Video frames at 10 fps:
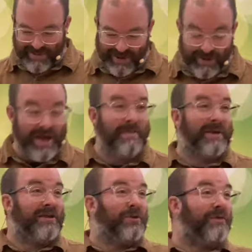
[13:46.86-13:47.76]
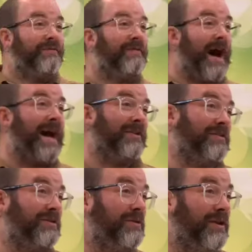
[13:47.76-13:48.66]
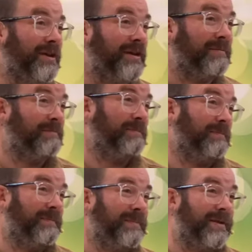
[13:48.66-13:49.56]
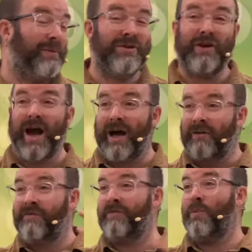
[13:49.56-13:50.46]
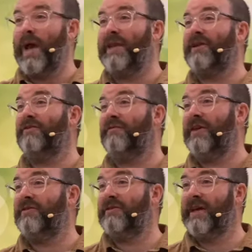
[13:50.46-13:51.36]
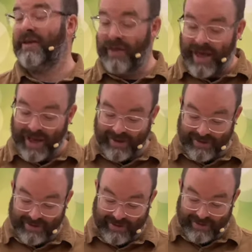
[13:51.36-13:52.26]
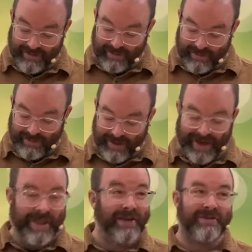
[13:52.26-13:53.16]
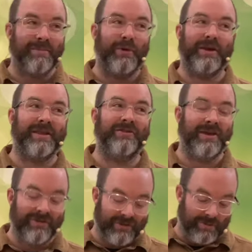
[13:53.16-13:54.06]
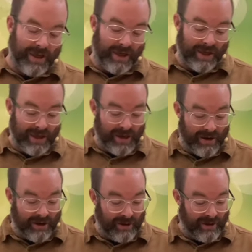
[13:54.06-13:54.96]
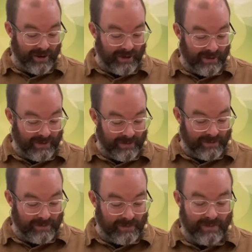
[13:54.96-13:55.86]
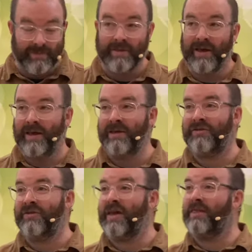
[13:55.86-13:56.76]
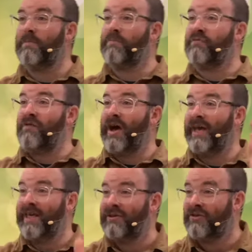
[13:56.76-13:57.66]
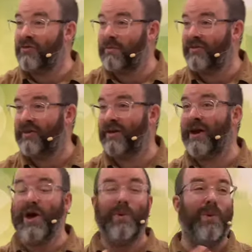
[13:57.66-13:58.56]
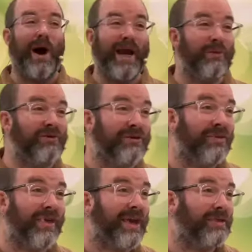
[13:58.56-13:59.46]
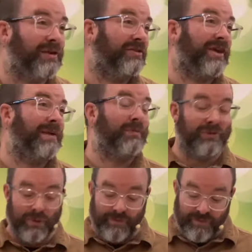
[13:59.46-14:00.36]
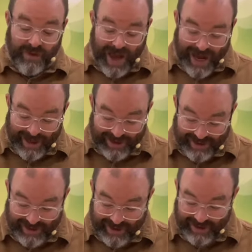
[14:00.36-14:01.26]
of beside it. But you don't fast, do you? when you're at a wedding feast like that. And that's the point that Jesus is making here. He's saying the bridegroom is here. Why would you think the disciples would fast?